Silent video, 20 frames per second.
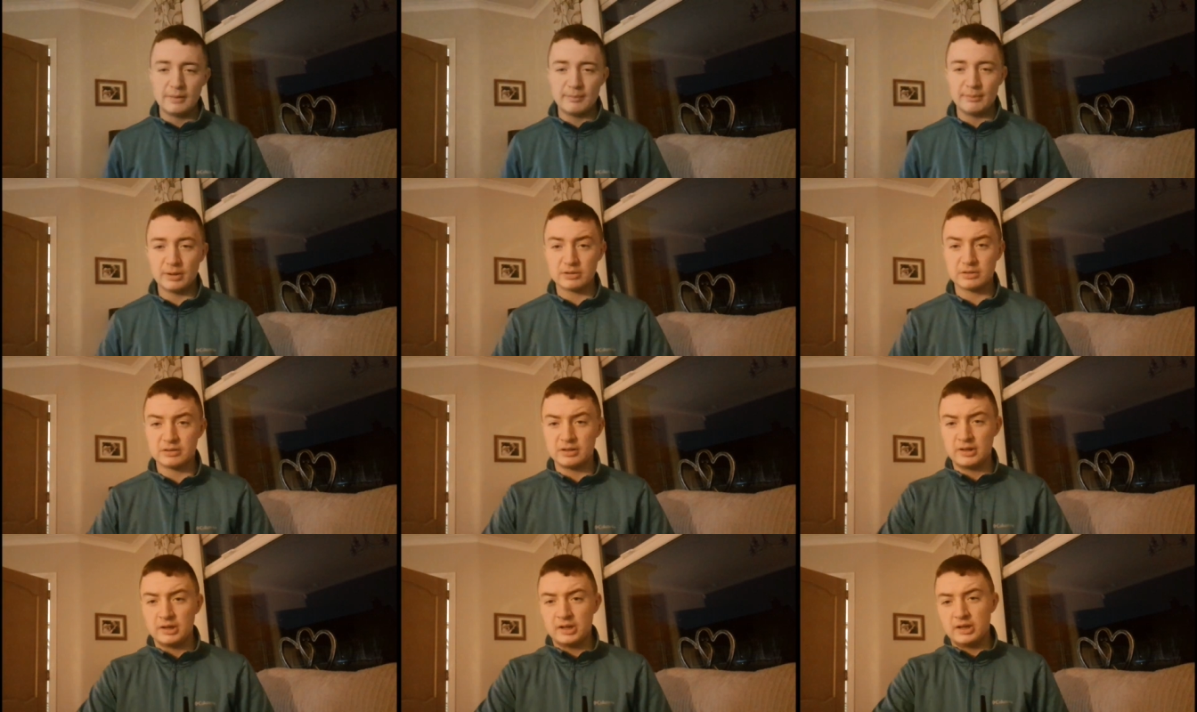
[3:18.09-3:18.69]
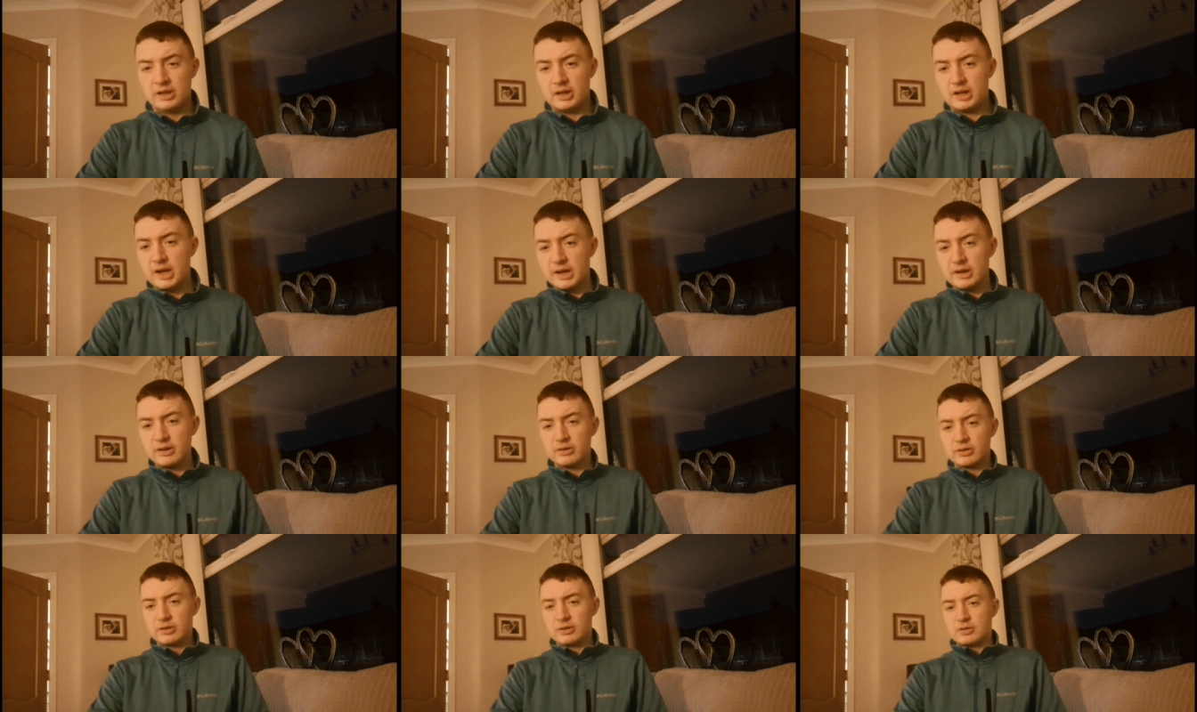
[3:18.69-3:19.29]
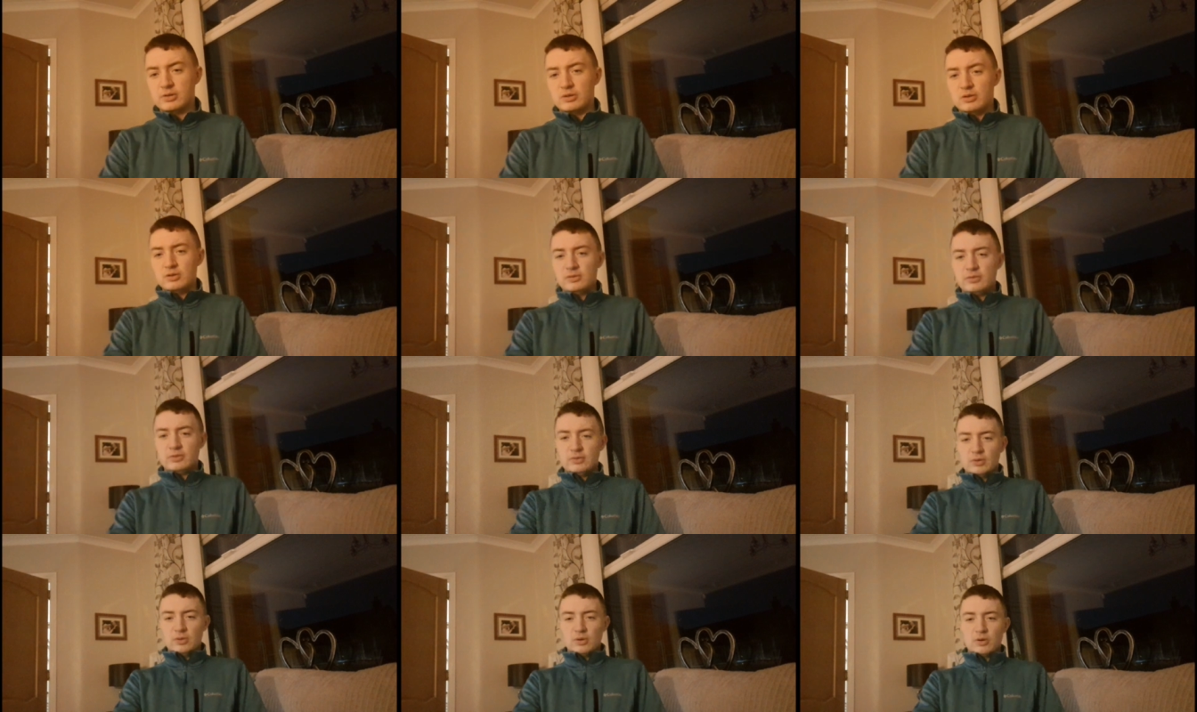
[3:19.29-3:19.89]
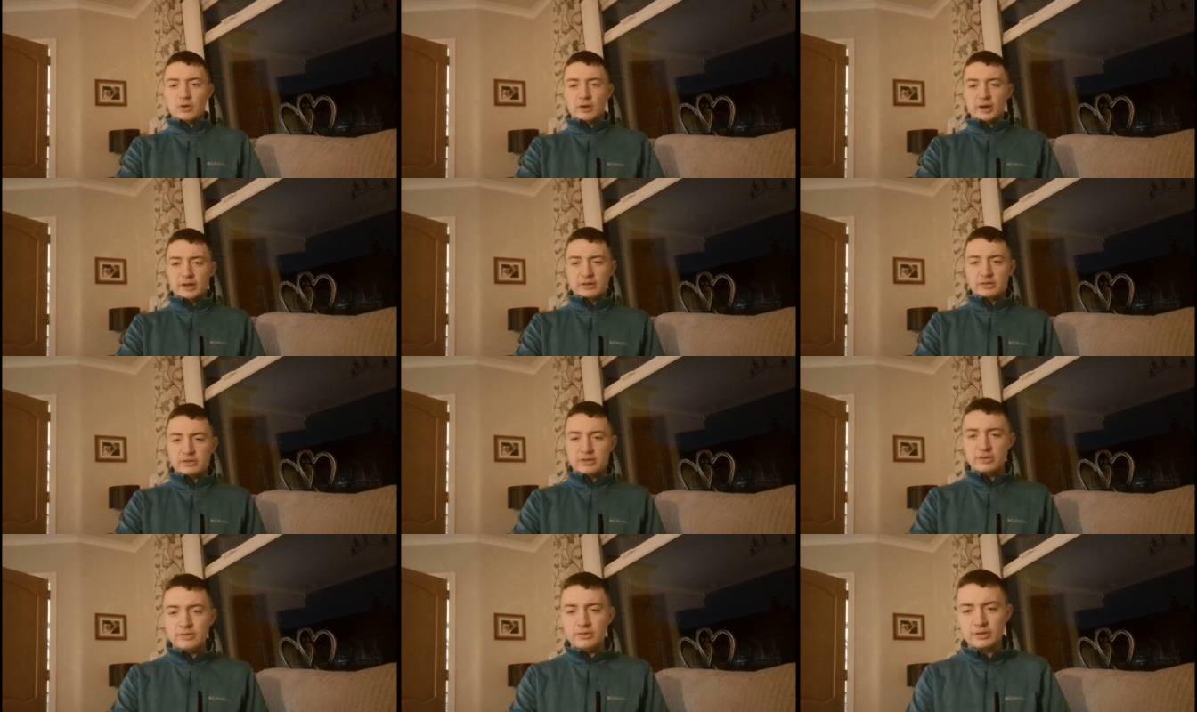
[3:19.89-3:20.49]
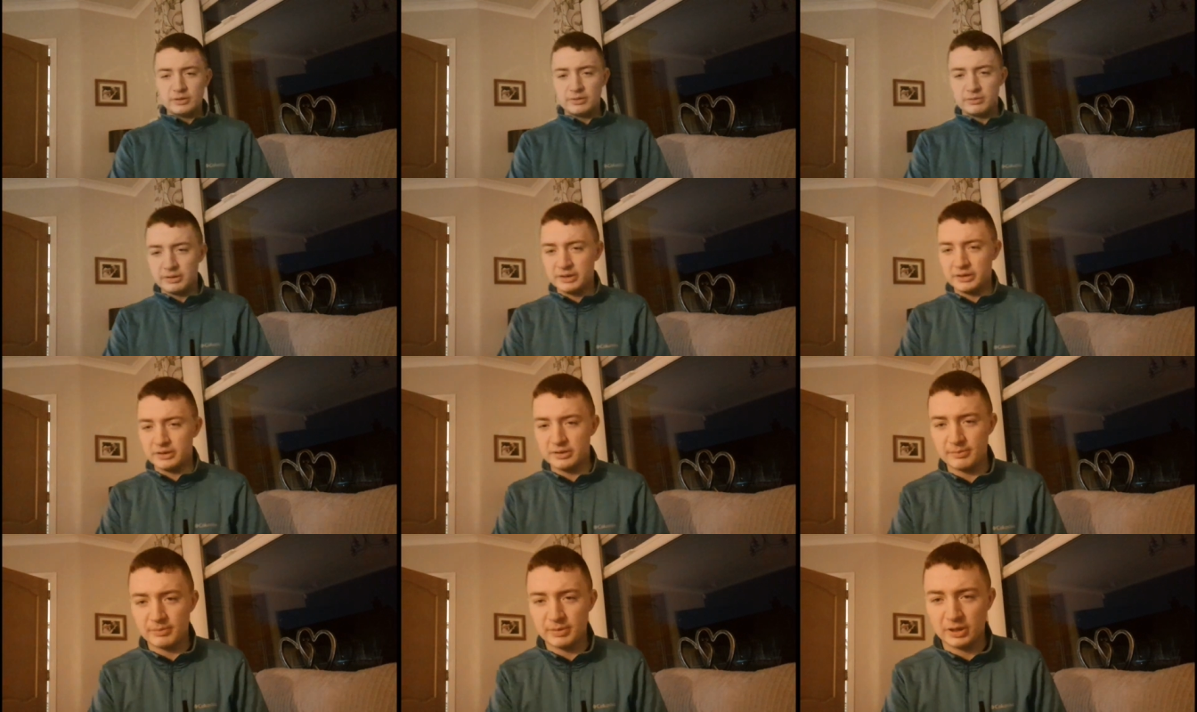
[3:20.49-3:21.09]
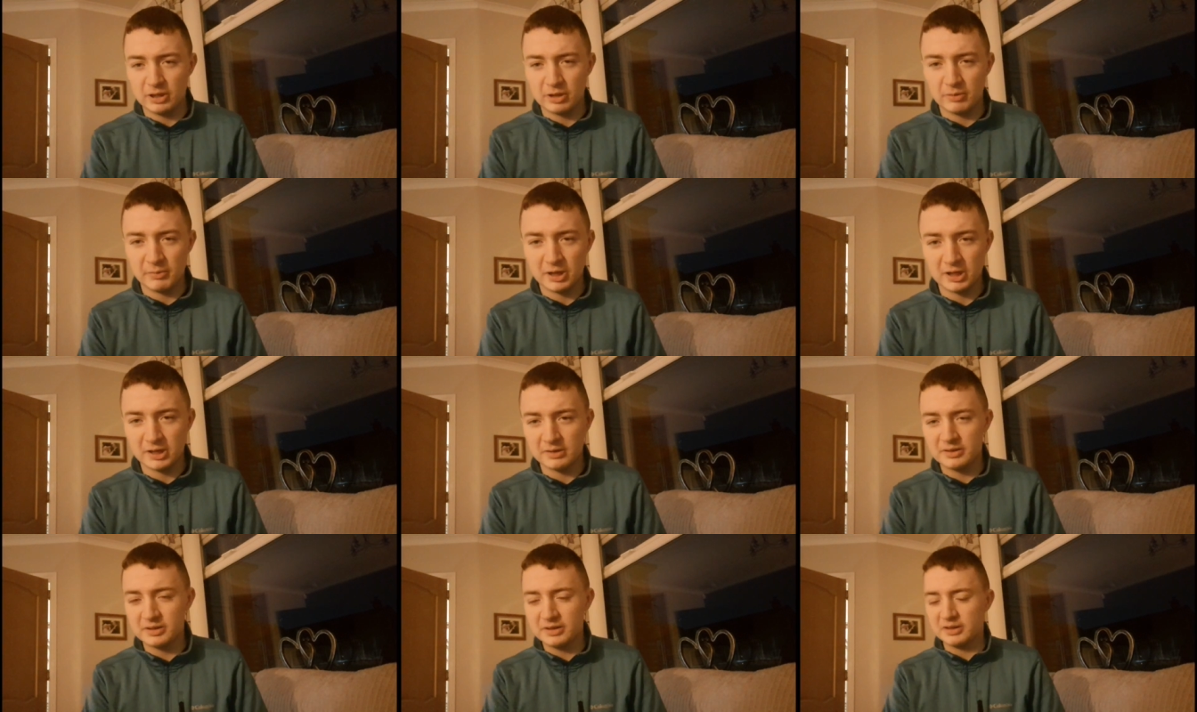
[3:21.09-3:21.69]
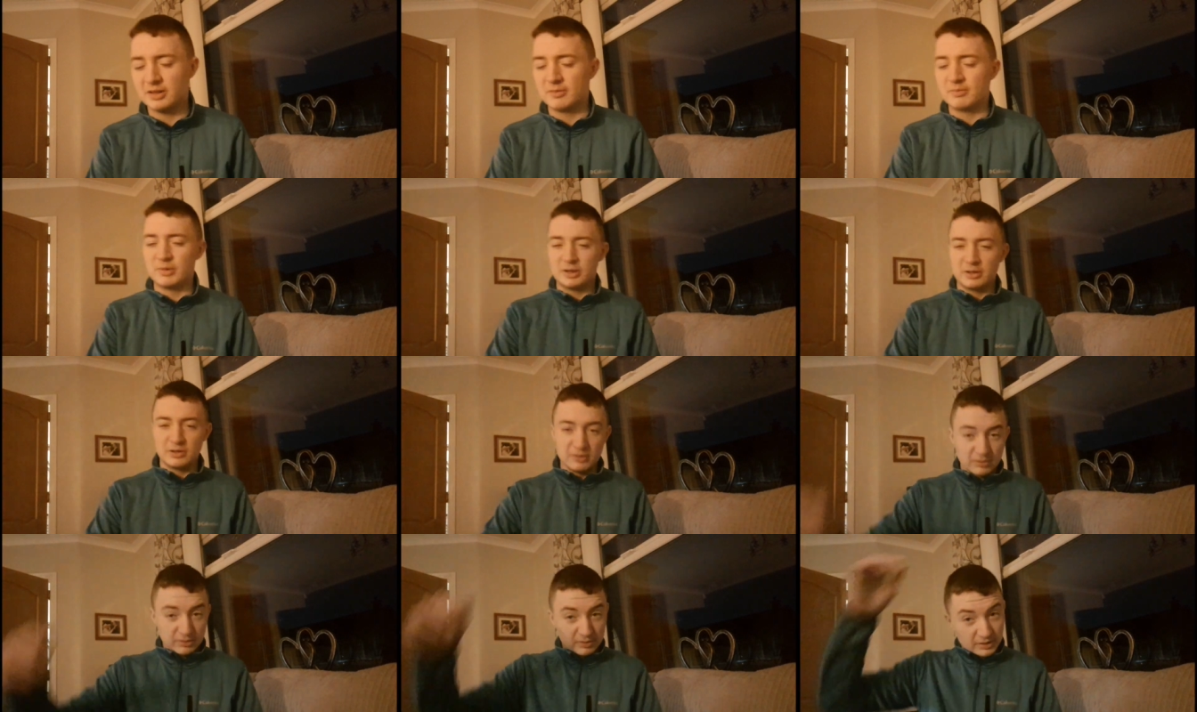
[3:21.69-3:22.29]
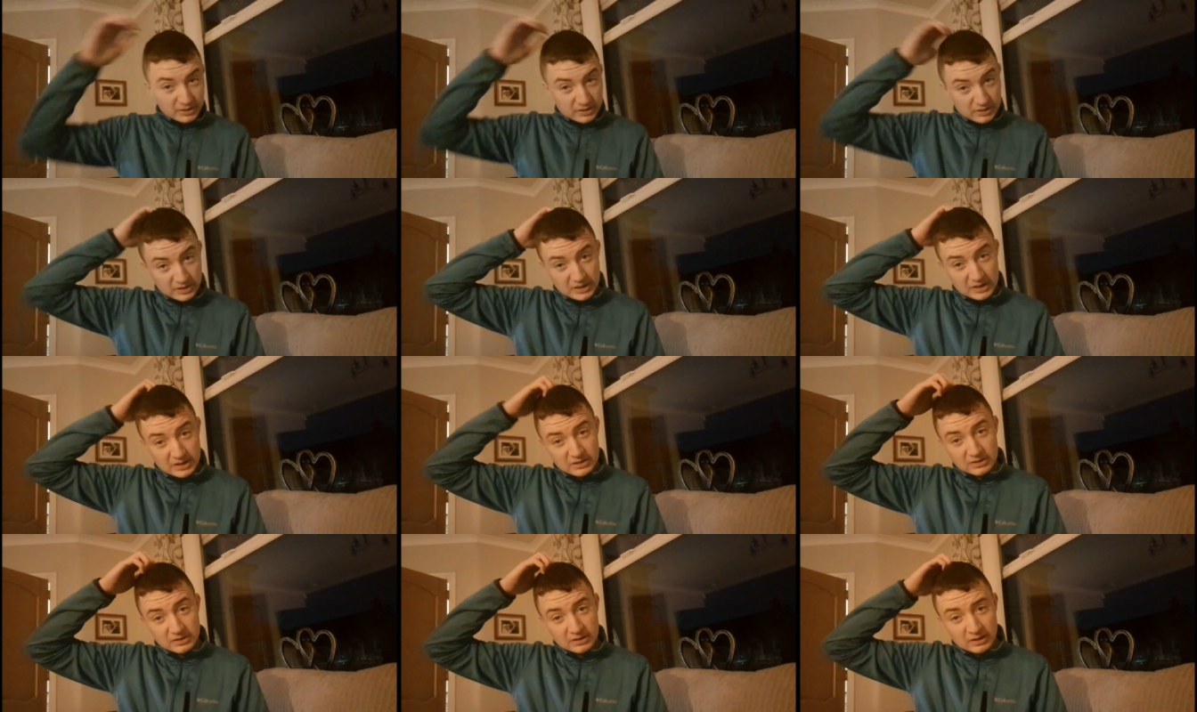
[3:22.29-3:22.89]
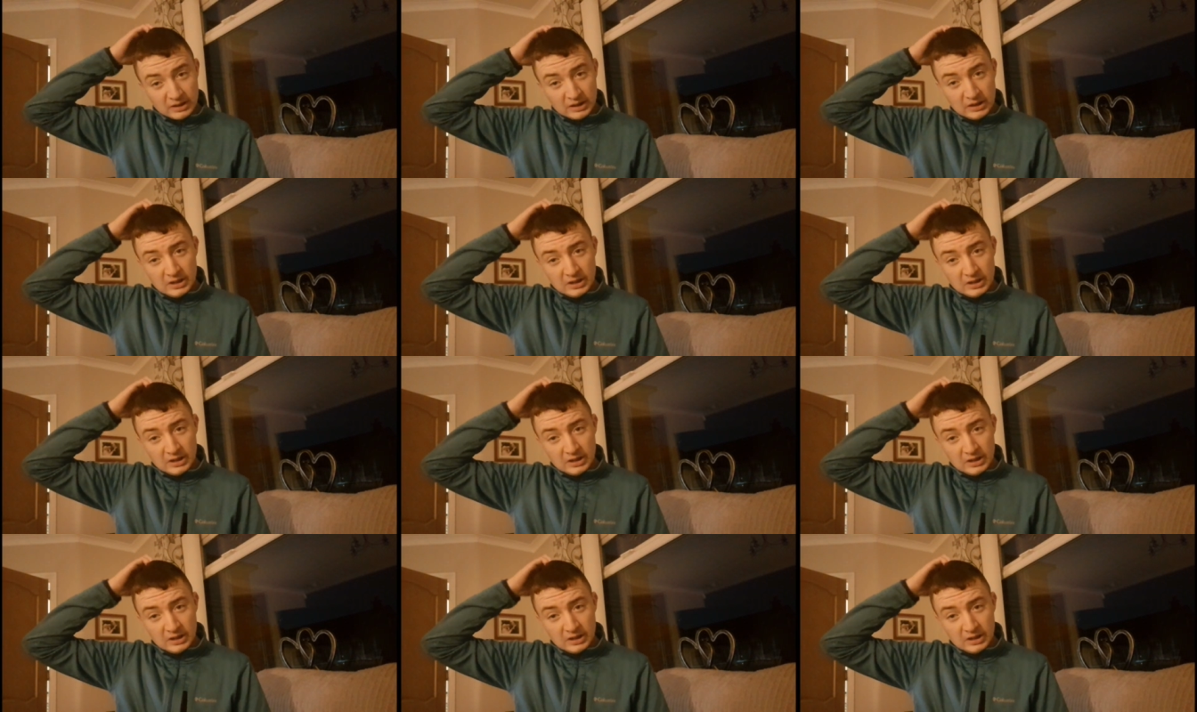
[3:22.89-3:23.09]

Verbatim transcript: But I'm going to go for a 2 0 win The ball. I think they would be good this season.